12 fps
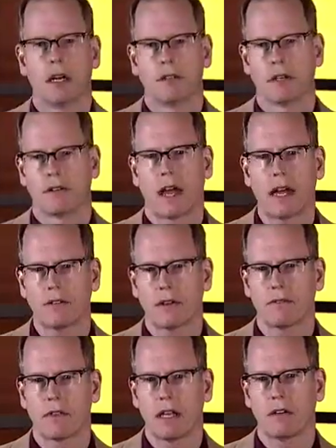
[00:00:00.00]
To test
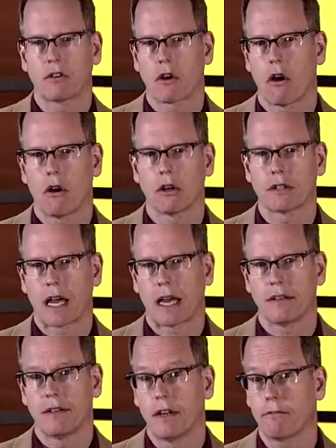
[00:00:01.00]
if these calls
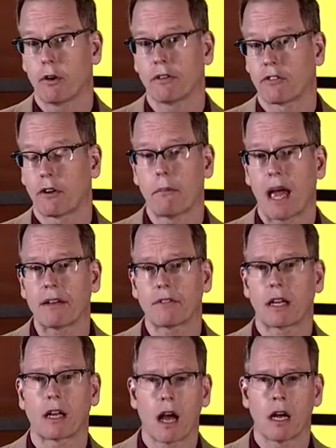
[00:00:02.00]
had different
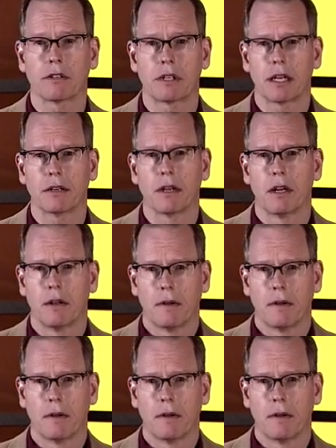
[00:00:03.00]
semantic content,